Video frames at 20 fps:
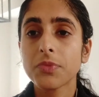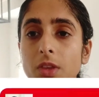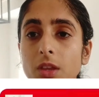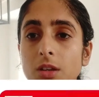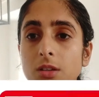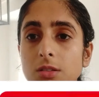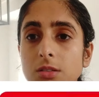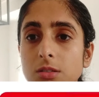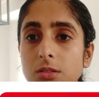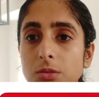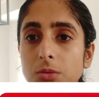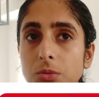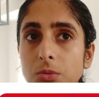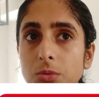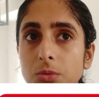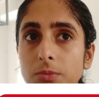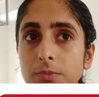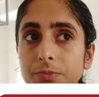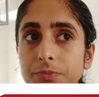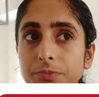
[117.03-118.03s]

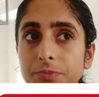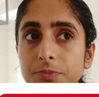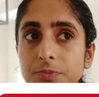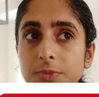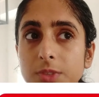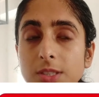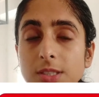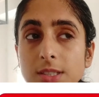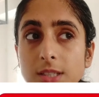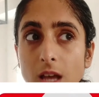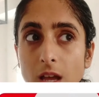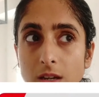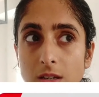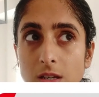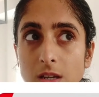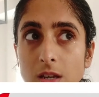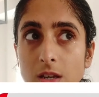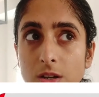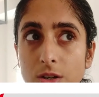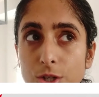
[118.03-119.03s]
so the sun
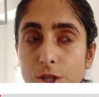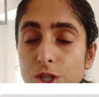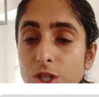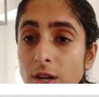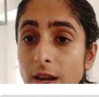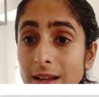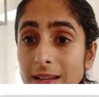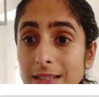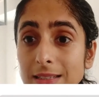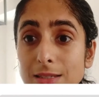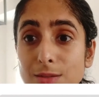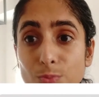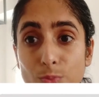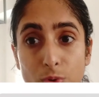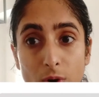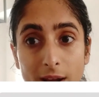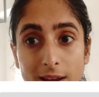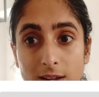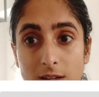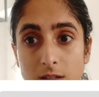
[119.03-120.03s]
here shines
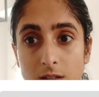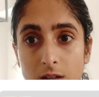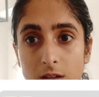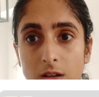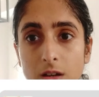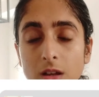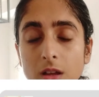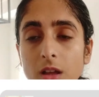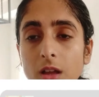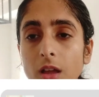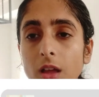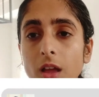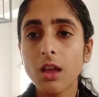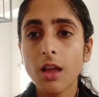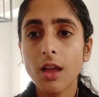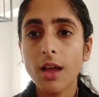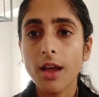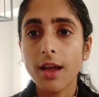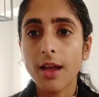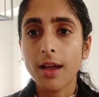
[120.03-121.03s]
brighter
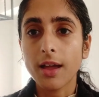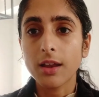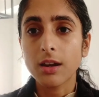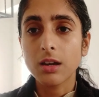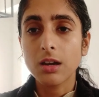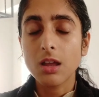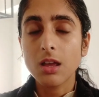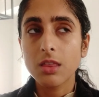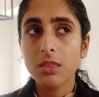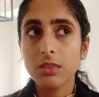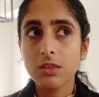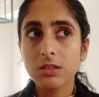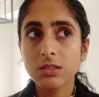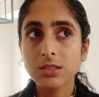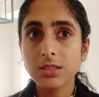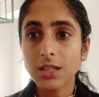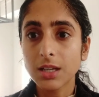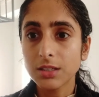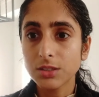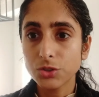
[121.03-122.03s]
and the
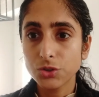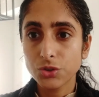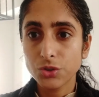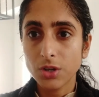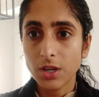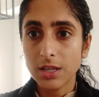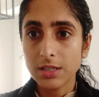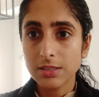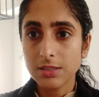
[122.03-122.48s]
sun's rays